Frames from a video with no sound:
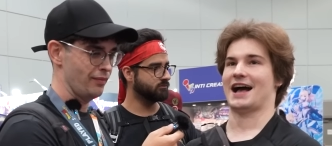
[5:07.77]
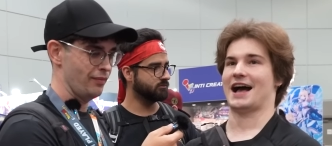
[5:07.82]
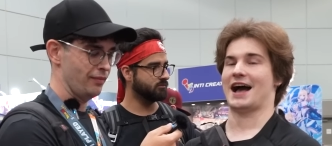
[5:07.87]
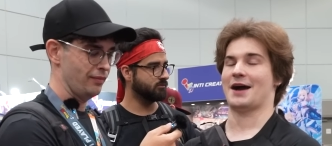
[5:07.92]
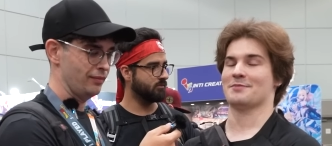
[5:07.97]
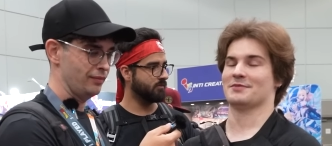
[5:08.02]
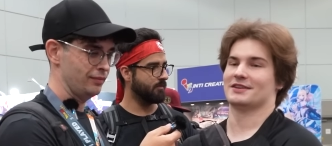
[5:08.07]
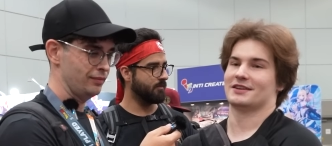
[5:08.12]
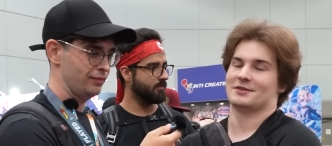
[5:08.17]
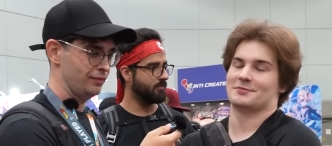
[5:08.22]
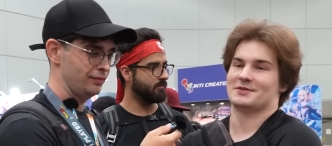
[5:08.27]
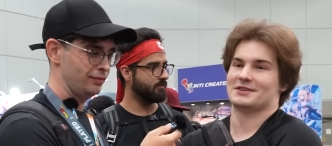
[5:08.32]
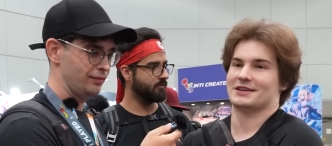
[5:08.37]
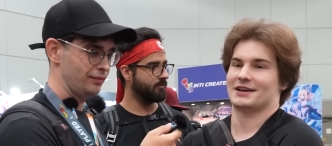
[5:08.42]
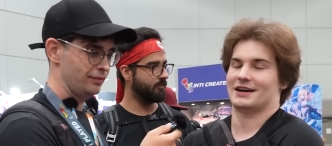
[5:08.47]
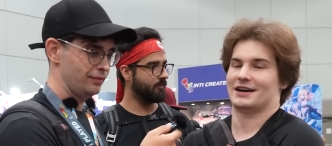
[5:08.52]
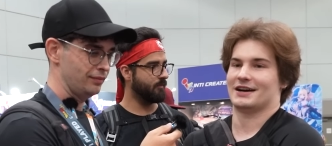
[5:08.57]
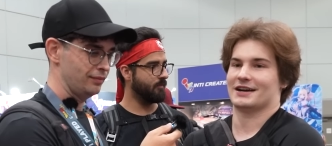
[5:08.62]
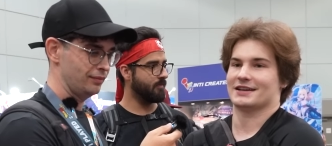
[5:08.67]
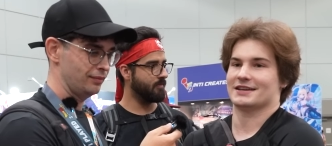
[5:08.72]
Speaker 1: I'm going to
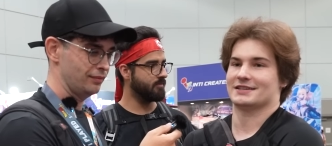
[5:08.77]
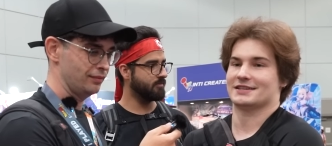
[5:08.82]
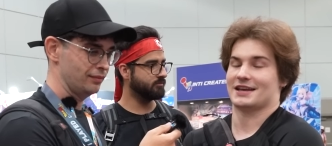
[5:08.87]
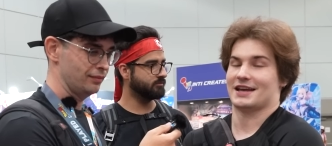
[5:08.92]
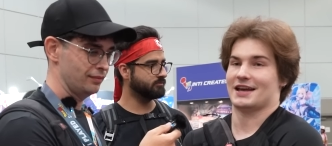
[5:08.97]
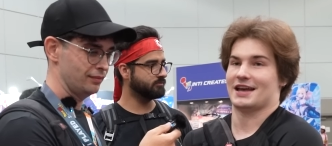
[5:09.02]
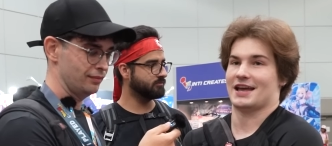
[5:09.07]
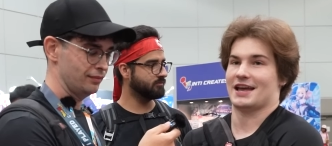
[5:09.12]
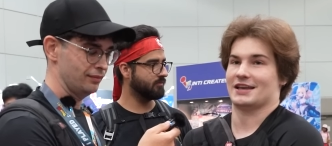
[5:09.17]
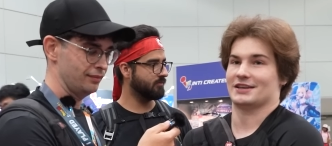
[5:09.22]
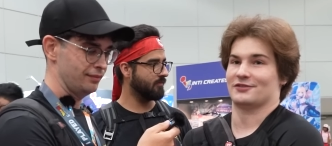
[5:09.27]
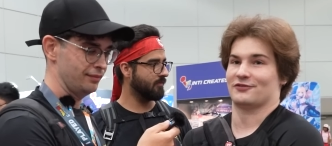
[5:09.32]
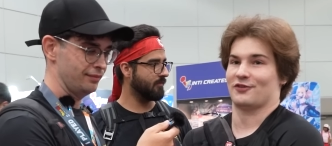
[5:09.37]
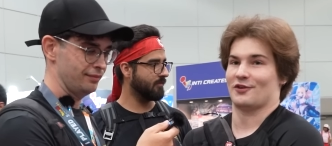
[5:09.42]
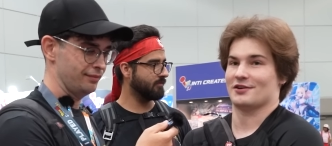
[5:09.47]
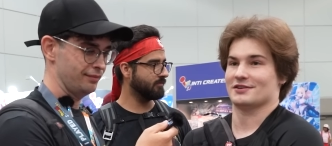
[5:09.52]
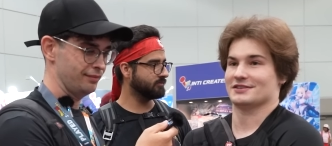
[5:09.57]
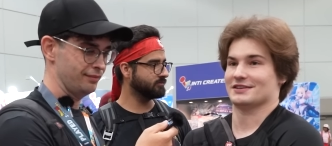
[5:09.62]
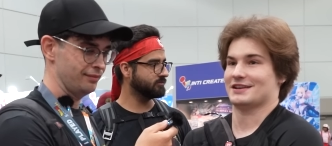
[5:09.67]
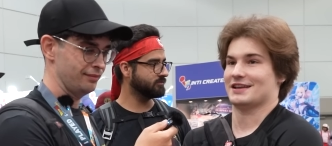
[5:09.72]
be honest. As
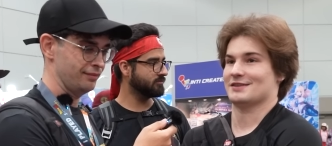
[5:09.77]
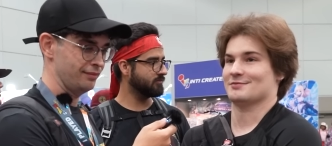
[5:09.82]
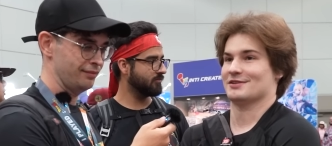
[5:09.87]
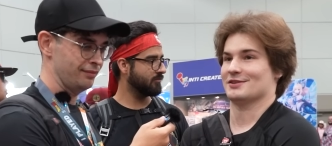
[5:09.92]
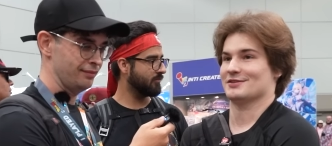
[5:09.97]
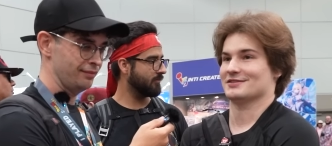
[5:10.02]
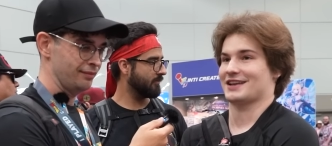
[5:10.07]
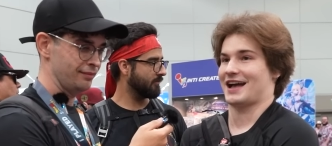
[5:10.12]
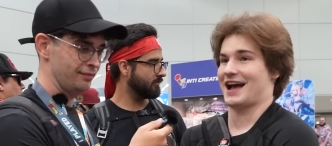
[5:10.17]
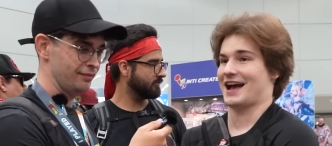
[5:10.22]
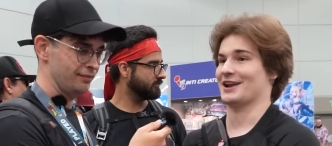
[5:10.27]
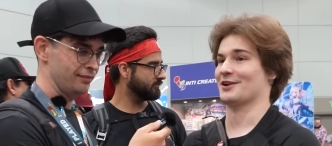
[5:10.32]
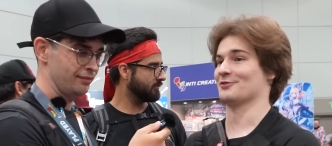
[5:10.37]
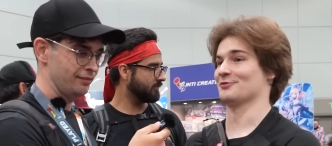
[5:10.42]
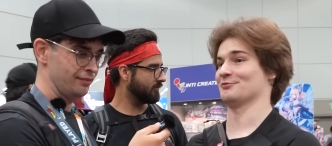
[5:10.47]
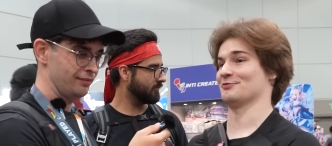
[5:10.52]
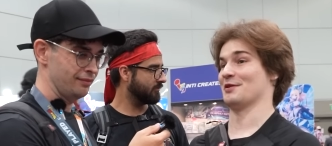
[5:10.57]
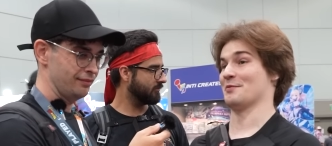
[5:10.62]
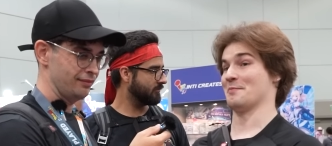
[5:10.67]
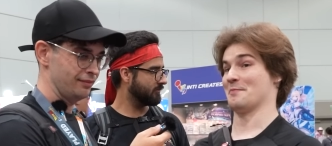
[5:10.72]
far as the name goes, I
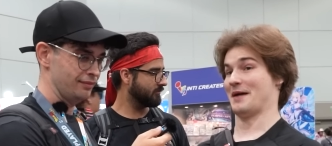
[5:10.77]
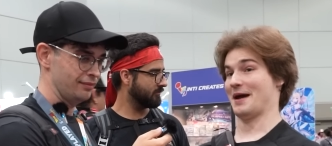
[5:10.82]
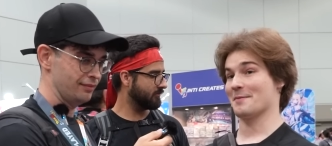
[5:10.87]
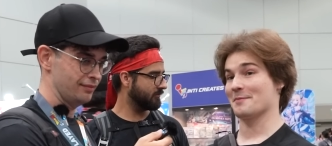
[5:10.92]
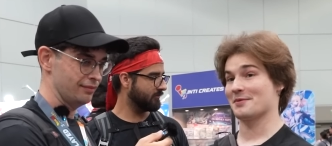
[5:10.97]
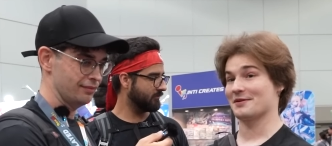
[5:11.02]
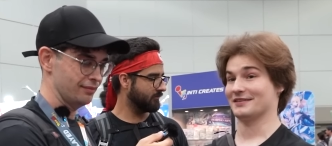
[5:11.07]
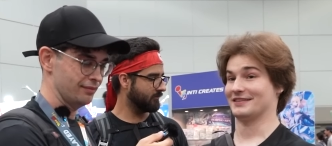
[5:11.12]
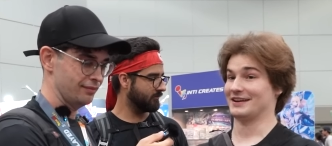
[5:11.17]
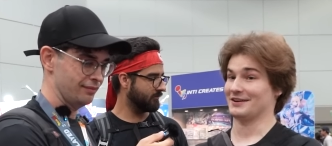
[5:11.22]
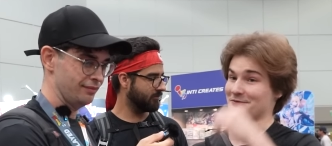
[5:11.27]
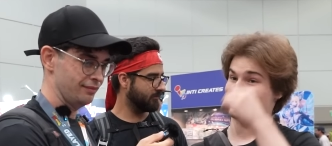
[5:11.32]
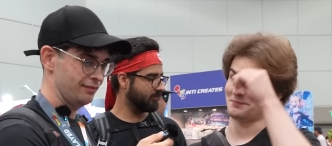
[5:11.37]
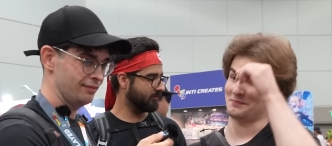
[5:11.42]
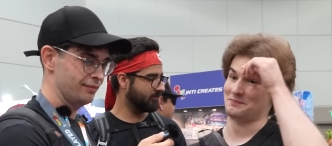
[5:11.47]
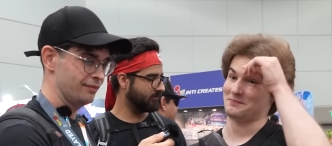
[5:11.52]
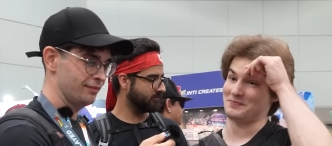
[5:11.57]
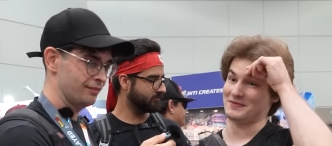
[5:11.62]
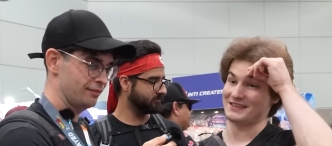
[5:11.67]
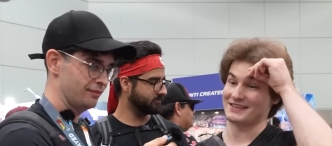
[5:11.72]
don't remember there
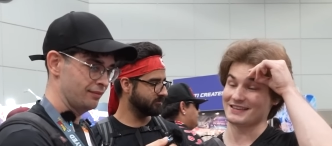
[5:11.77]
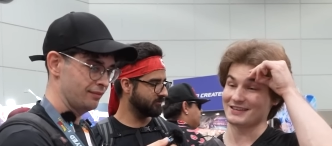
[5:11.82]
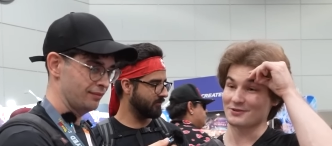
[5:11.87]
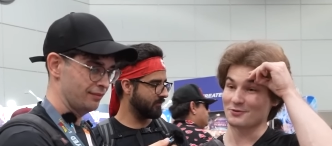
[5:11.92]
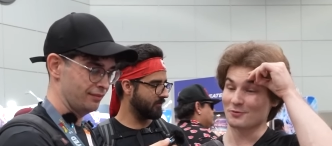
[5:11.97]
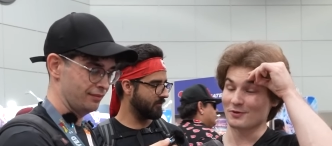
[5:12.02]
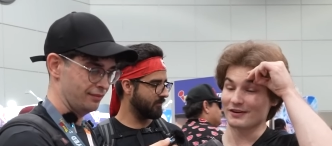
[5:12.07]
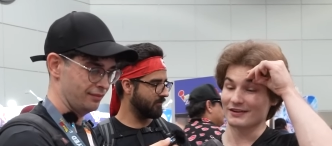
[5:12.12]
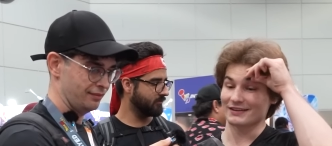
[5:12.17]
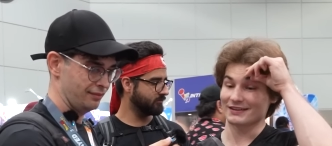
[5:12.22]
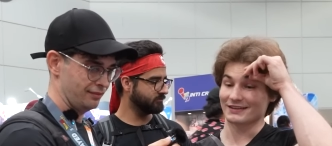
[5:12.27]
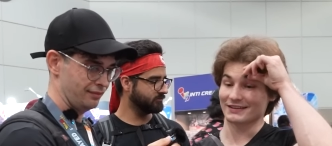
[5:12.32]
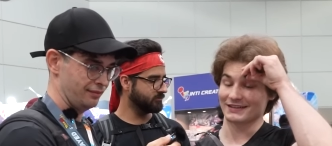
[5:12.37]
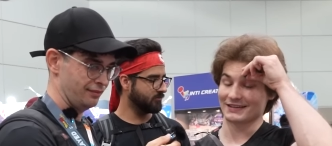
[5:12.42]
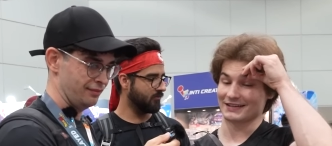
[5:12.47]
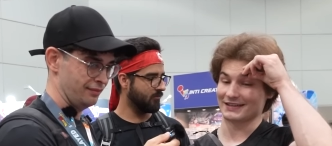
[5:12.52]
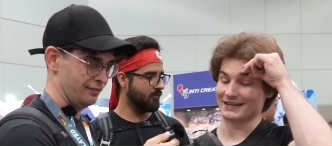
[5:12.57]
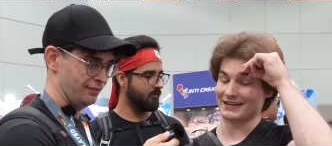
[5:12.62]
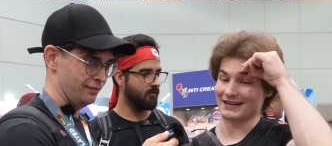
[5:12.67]
being one.